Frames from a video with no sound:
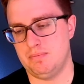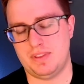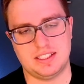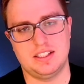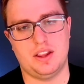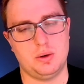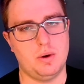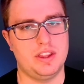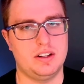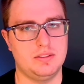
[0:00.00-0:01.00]
that's another
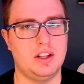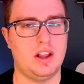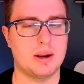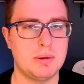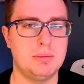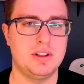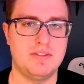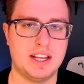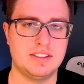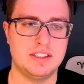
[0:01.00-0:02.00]
one that a lot of people
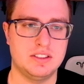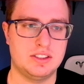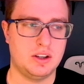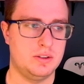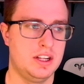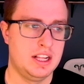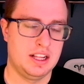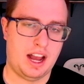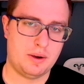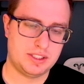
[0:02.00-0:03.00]
invest in. So
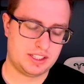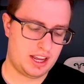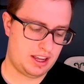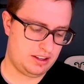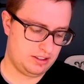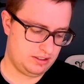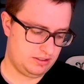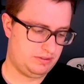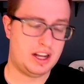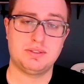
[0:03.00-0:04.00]
I would say
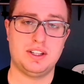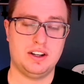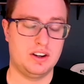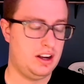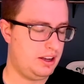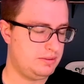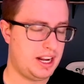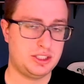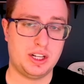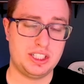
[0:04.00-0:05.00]
phosphate or
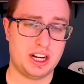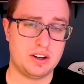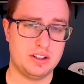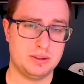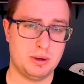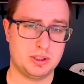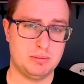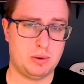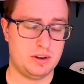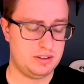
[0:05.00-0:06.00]
nitrate checker is most
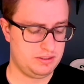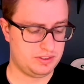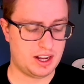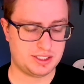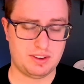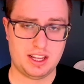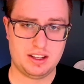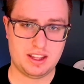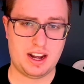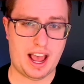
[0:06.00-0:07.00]
important, phosphate,
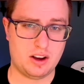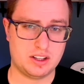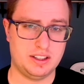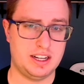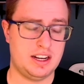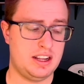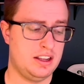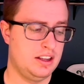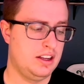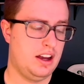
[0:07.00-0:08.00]
then alkalinity.
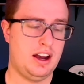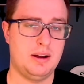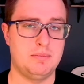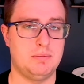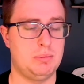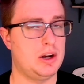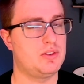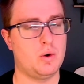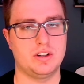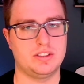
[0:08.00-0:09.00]
But of
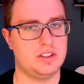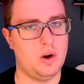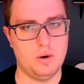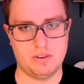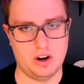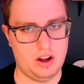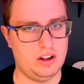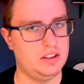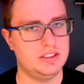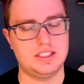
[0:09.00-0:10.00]
course,
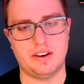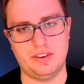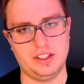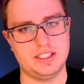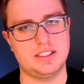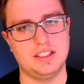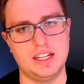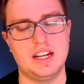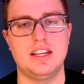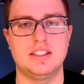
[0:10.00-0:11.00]
overall, definitely
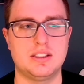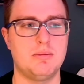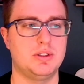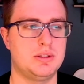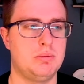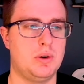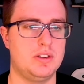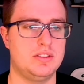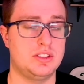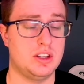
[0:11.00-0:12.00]
salinity is the most
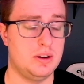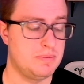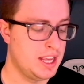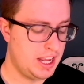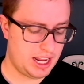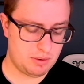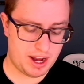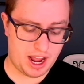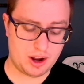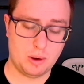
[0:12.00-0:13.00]
important. So
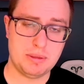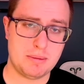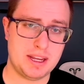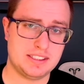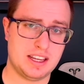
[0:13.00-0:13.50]
anyway, I hope that makes